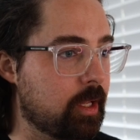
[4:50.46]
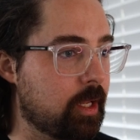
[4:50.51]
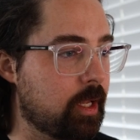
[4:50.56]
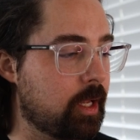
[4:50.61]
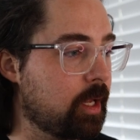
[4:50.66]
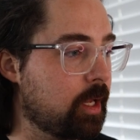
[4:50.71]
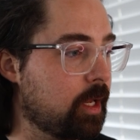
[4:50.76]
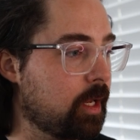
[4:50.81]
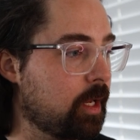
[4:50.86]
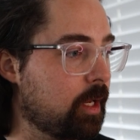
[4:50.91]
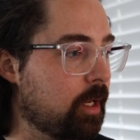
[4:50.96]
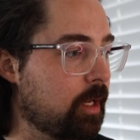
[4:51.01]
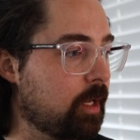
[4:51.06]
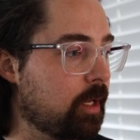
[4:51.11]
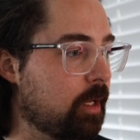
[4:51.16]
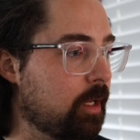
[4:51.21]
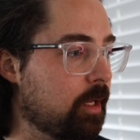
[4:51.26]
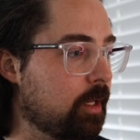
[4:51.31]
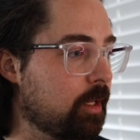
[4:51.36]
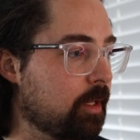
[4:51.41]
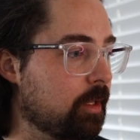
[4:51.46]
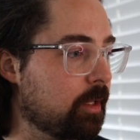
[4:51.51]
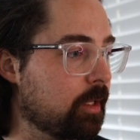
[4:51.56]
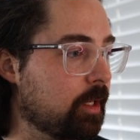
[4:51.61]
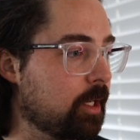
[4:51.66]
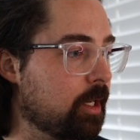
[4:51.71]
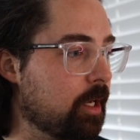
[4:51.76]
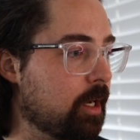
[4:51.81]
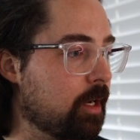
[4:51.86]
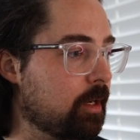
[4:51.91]
then the
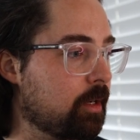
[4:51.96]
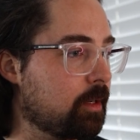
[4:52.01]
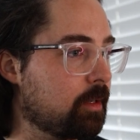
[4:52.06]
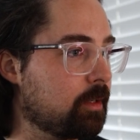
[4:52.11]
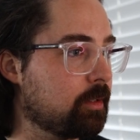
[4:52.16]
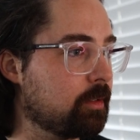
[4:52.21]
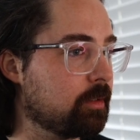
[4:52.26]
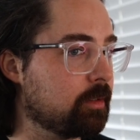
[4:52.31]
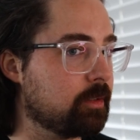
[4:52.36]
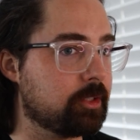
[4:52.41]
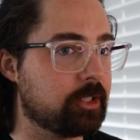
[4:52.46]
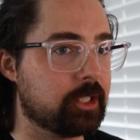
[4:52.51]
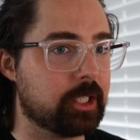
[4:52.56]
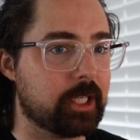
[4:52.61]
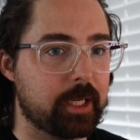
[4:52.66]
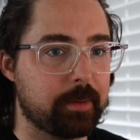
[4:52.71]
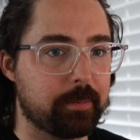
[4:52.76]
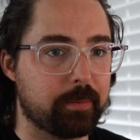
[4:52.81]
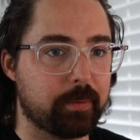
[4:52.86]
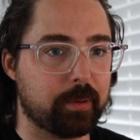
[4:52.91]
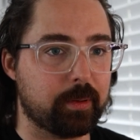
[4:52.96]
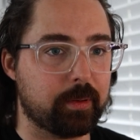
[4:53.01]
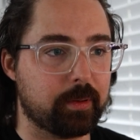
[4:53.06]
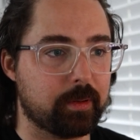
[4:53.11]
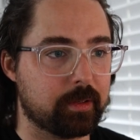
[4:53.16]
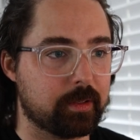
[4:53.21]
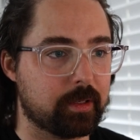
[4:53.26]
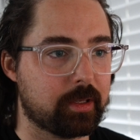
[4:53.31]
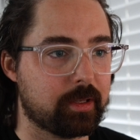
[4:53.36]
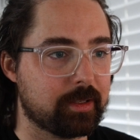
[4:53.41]
good old cheap
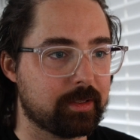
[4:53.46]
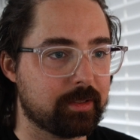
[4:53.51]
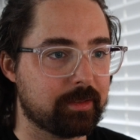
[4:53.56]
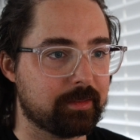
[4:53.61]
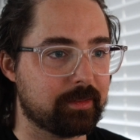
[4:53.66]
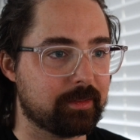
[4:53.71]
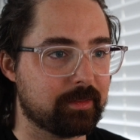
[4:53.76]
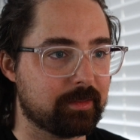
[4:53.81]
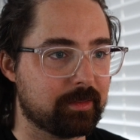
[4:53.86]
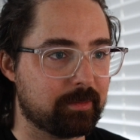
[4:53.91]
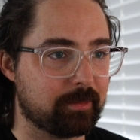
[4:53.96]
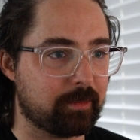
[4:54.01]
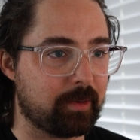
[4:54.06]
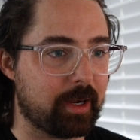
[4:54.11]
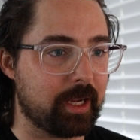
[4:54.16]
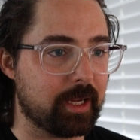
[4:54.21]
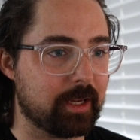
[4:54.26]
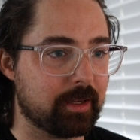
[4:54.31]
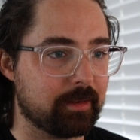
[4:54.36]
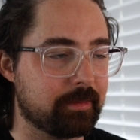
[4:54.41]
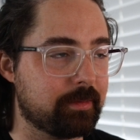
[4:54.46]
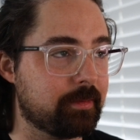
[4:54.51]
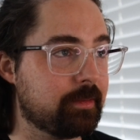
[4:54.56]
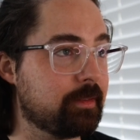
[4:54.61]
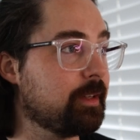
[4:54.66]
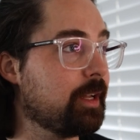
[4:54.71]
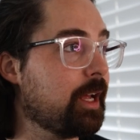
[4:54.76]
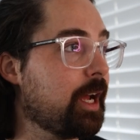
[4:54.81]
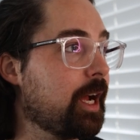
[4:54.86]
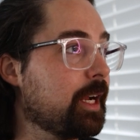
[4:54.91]
way of
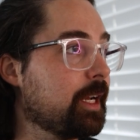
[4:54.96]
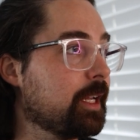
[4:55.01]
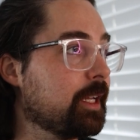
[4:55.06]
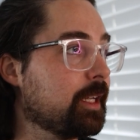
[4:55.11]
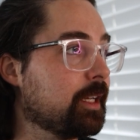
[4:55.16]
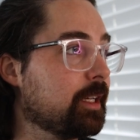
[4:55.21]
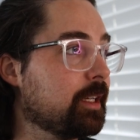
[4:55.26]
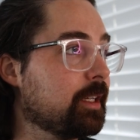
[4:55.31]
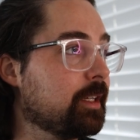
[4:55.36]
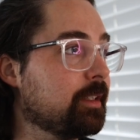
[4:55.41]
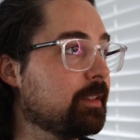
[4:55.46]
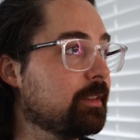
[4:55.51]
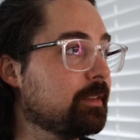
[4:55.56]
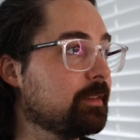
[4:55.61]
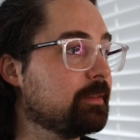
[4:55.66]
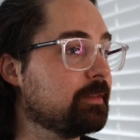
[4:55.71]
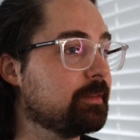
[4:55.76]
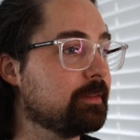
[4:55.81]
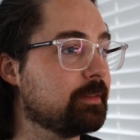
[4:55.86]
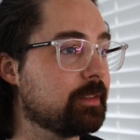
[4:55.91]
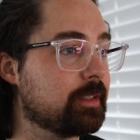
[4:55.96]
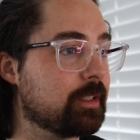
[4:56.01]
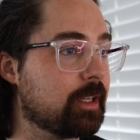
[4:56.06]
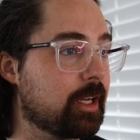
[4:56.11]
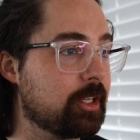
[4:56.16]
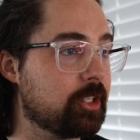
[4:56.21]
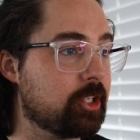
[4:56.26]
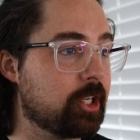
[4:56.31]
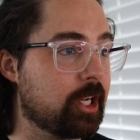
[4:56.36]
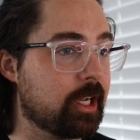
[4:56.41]
adding a
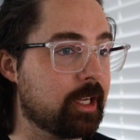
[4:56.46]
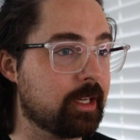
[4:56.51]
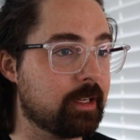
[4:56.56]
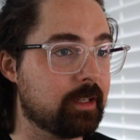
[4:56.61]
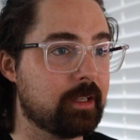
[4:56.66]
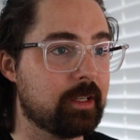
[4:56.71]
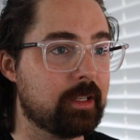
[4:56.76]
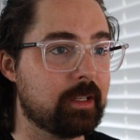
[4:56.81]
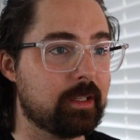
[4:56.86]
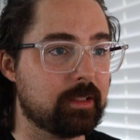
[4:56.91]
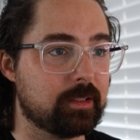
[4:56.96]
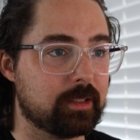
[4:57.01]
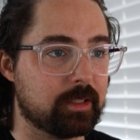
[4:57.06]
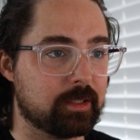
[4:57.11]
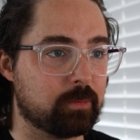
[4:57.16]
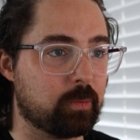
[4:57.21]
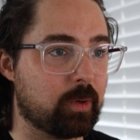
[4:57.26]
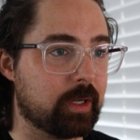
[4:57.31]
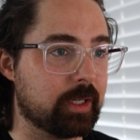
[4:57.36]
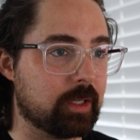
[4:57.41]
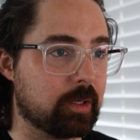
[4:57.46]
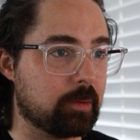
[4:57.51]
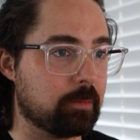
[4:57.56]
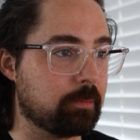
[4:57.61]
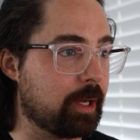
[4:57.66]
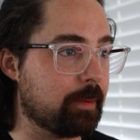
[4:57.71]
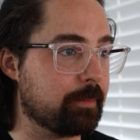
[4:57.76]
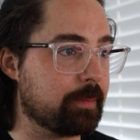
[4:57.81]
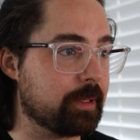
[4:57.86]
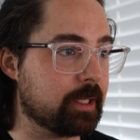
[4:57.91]
sidechain, just one
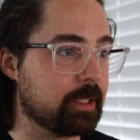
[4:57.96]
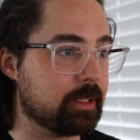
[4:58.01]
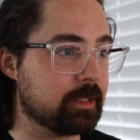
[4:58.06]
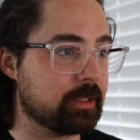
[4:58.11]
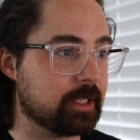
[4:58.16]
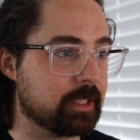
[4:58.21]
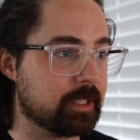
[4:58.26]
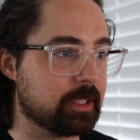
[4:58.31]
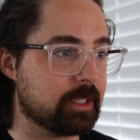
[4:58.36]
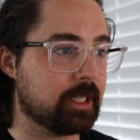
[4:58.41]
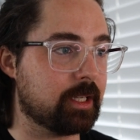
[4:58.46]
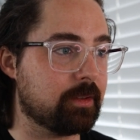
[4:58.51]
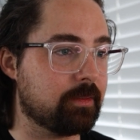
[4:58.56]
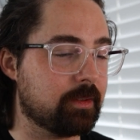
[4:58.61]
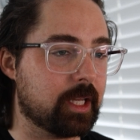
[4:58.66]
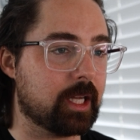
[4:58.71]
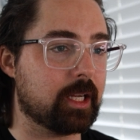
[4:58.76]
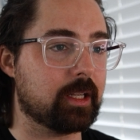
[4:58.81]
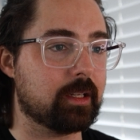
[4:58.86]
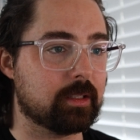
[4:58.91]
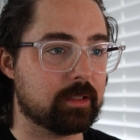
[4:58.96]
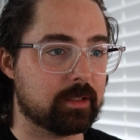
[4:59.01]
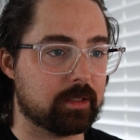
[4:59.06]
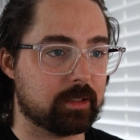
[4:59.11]
knob pumper, just to give it that